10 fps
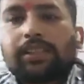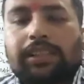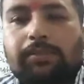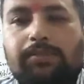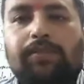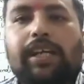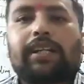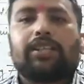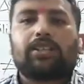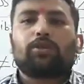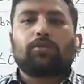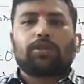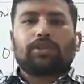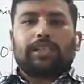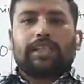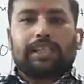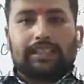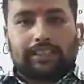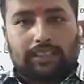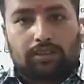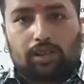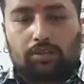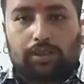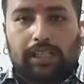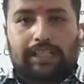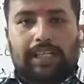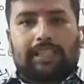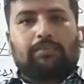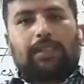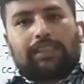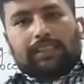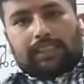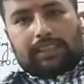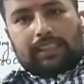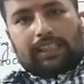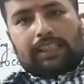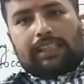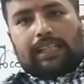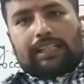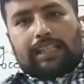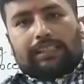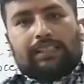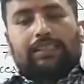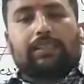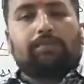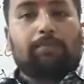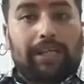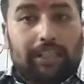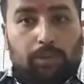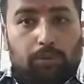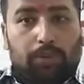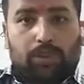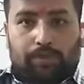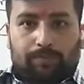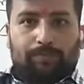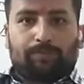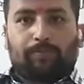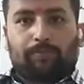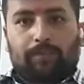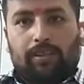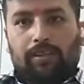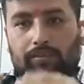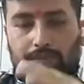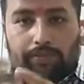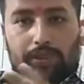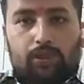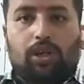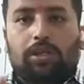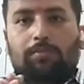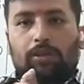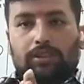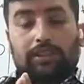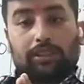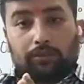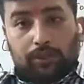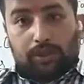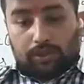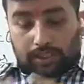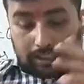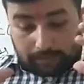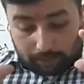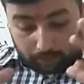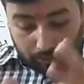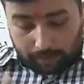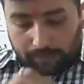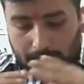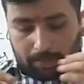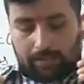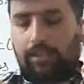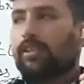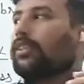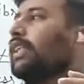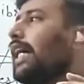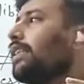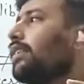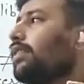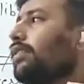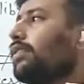Gibbs free energy equation, delta G is equal to delta H minus T delta S. This is the main equation. When we talk about this equation, that time we should remember that